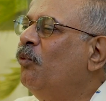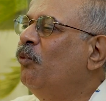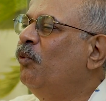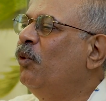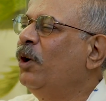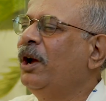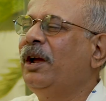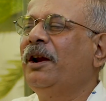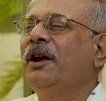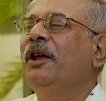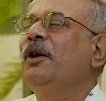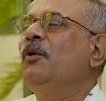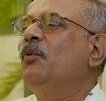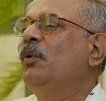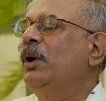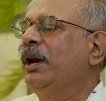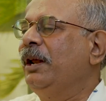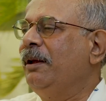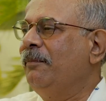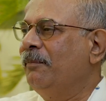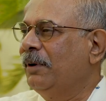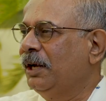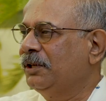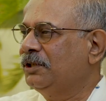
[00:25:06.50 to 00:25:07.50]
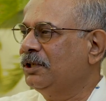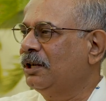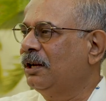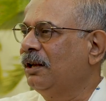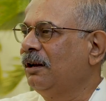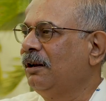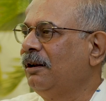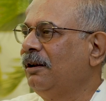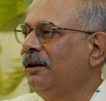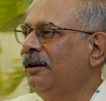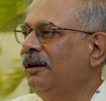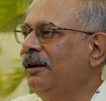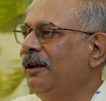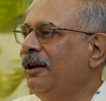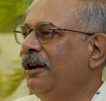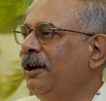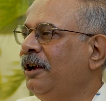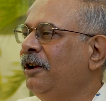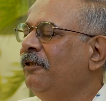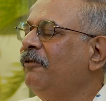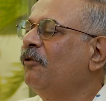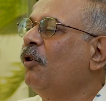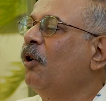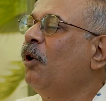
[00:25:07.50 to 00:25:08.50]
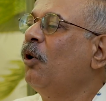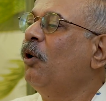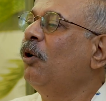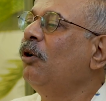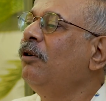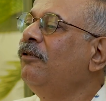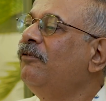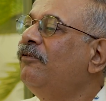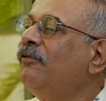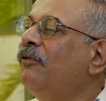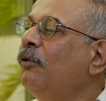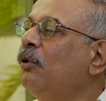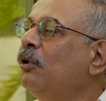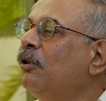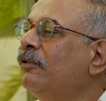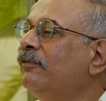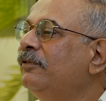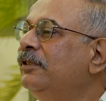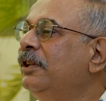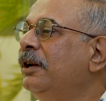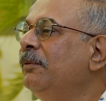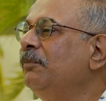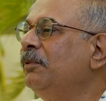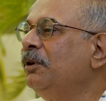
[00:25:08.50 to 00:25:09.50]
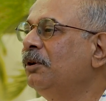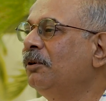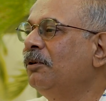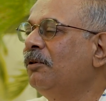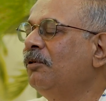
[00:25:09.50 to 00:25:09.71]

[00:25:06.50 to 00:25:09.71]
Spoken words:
very, very magical. And all four of them,